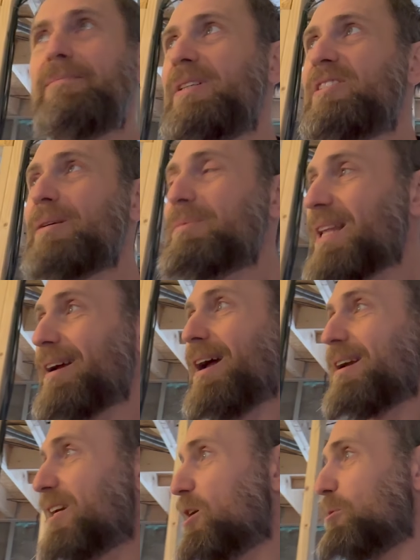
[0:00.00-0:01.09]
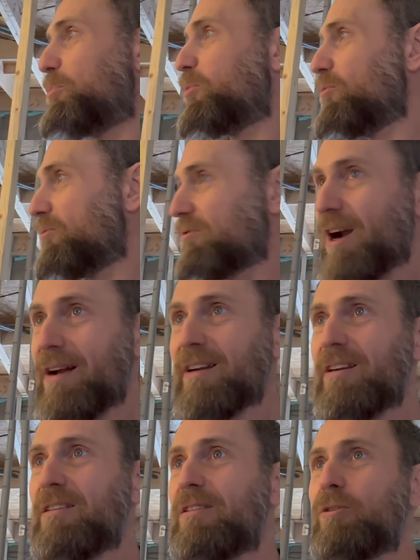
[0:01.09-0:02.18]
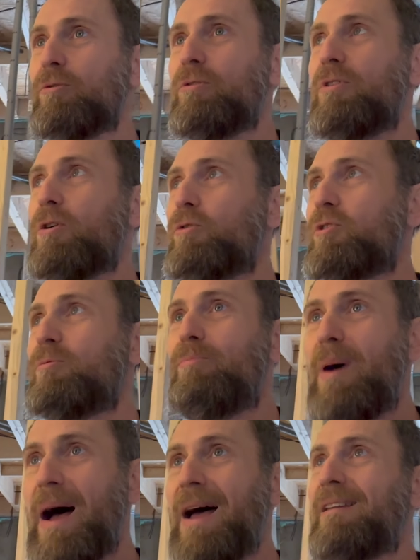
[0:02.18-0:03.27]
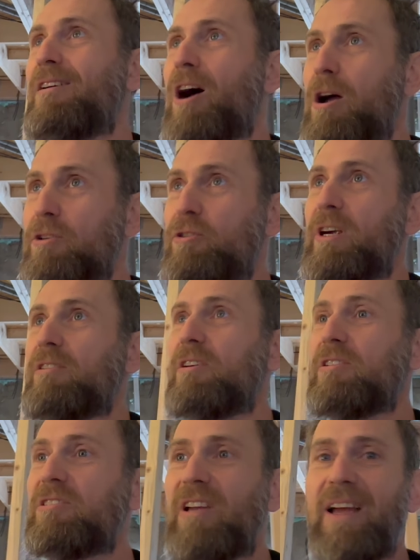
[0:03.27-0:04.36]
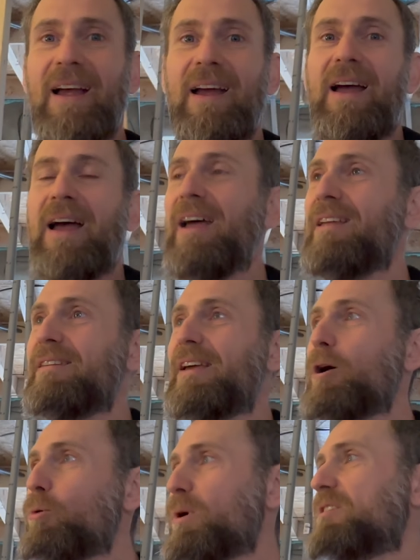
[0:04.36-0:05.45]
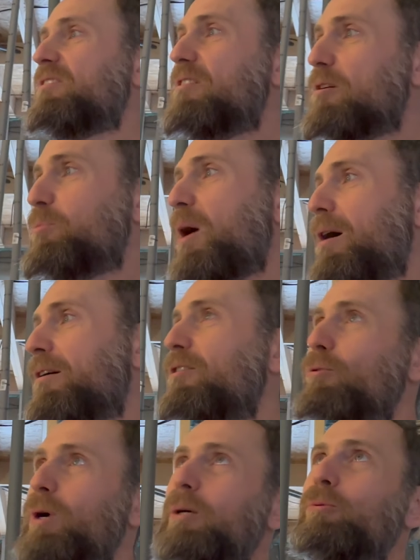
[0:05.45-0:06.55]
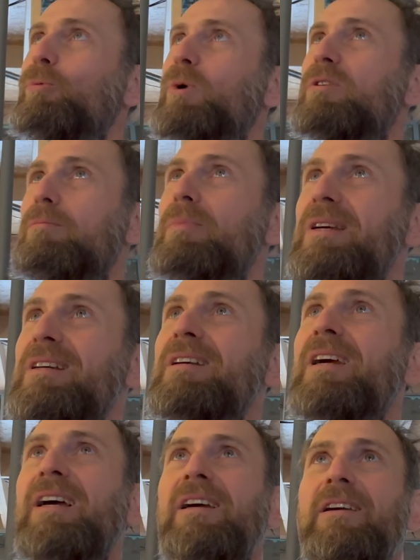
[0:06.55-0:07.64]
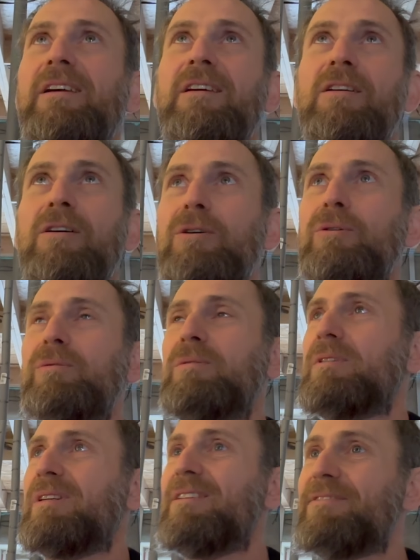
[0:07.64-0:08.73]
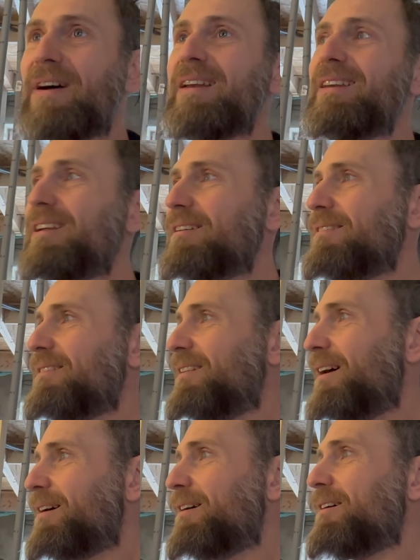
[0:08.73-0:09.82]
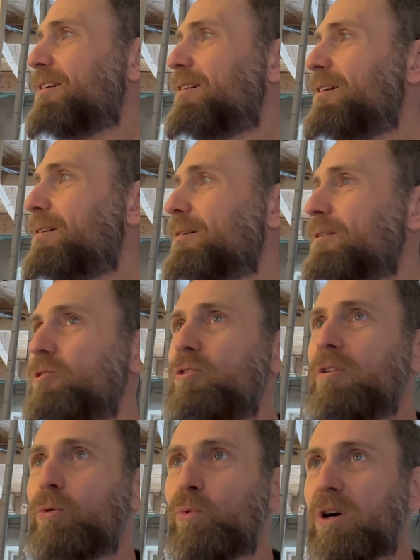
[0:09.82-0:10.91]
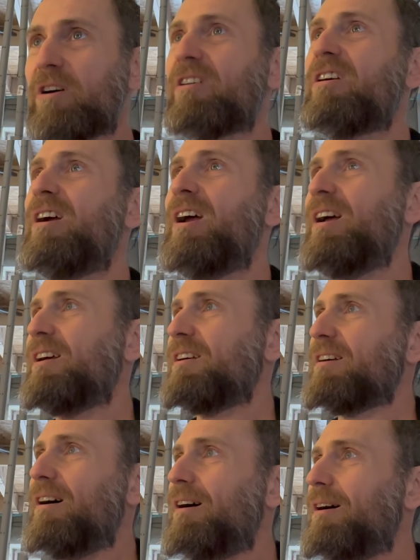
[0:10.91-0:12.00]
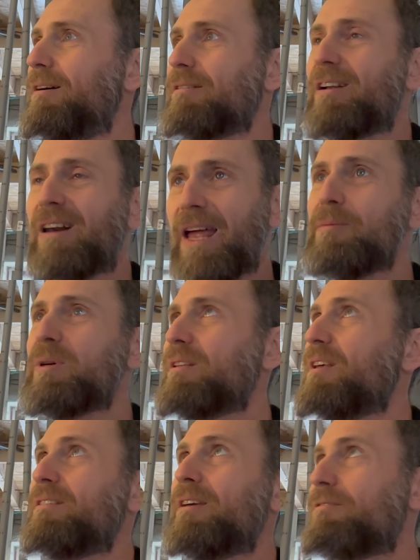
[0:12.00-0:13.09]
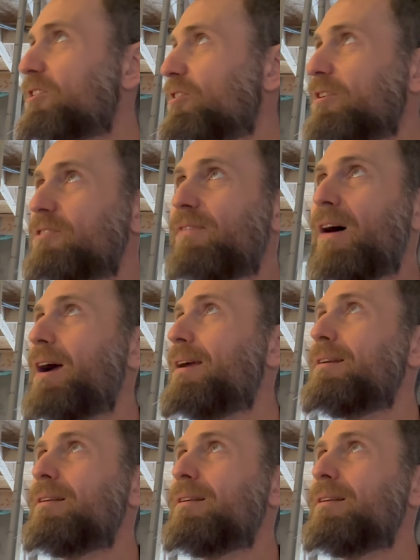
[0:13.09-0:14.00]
It seems like I keep running into those bad contractors, and they always keep arguing with me, defending their work, claiming that everything is fine.